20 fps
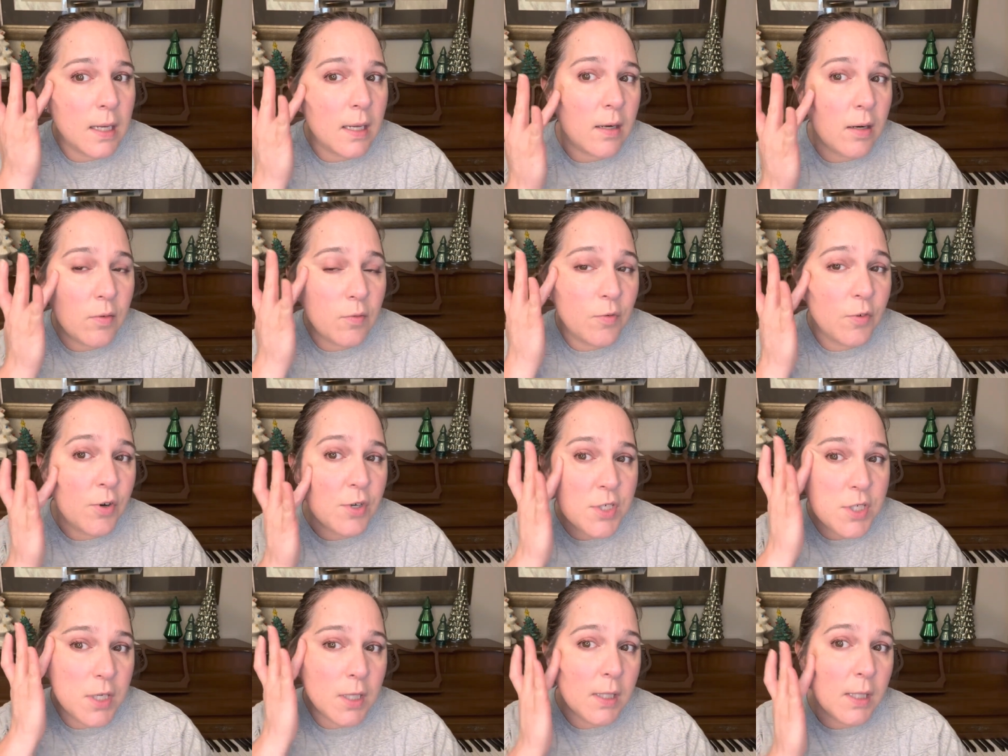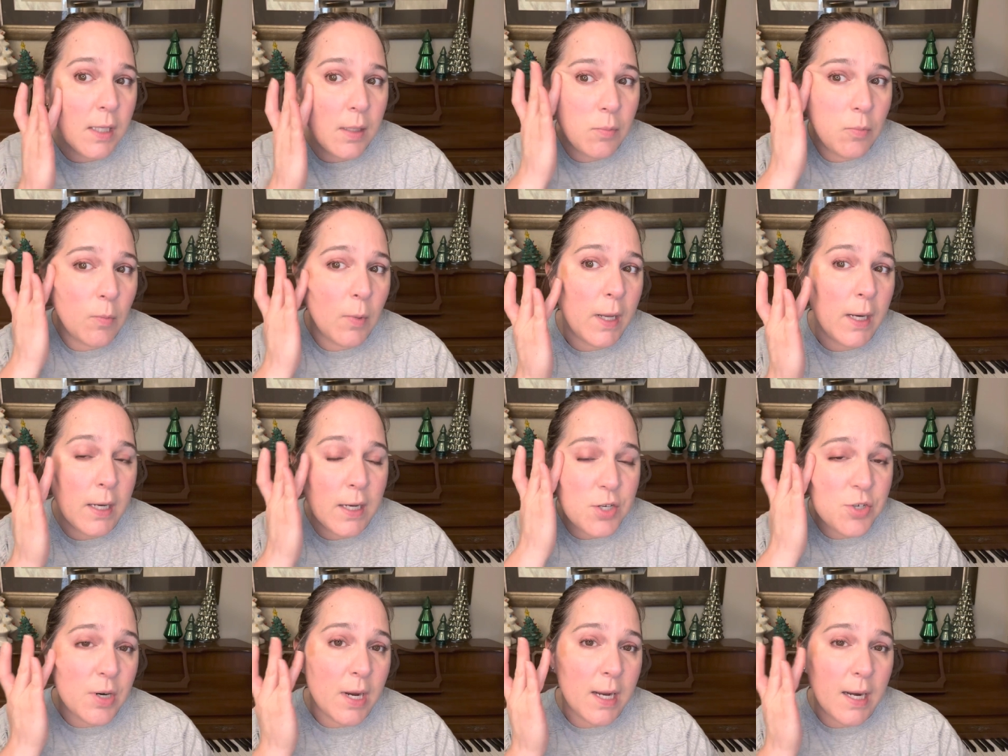And unfortunately, when
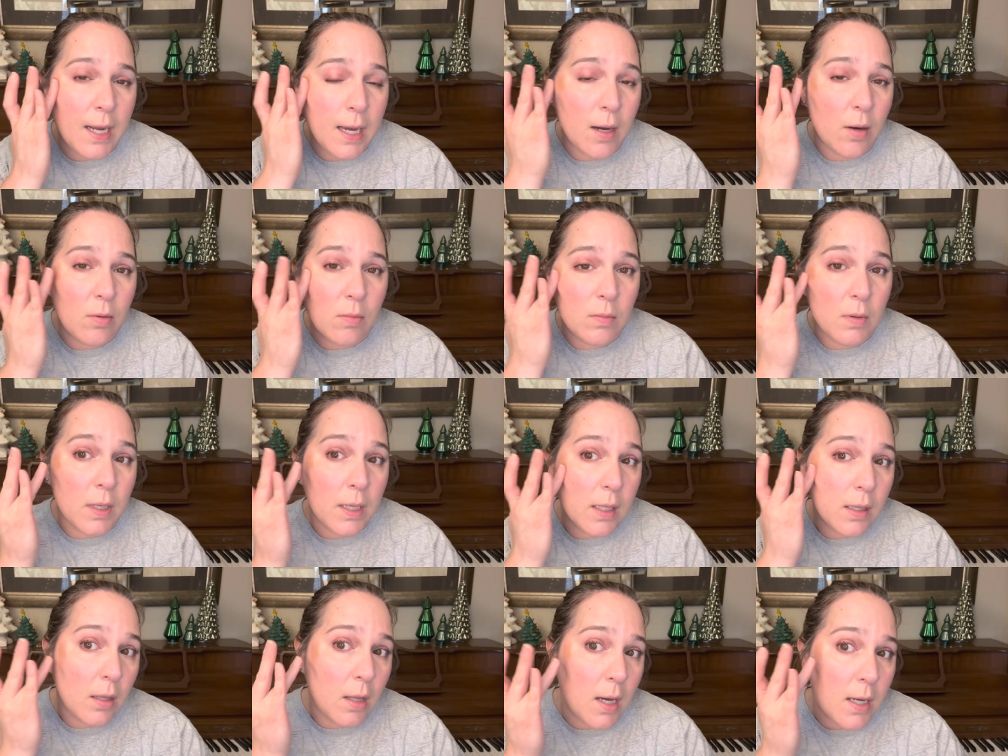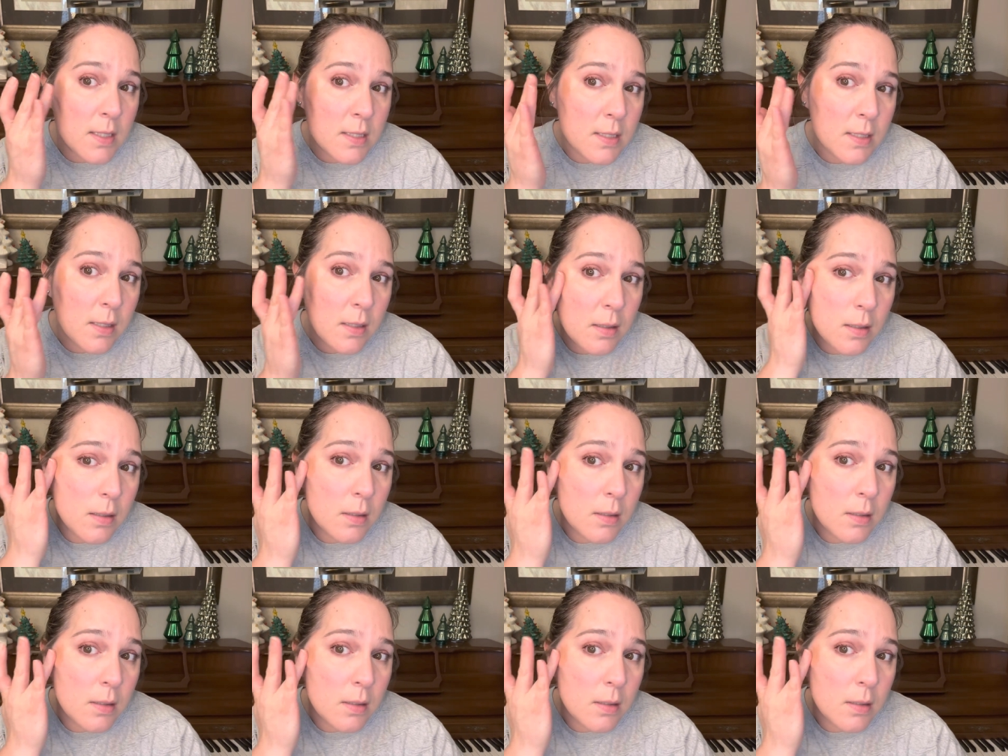it dried out, it lost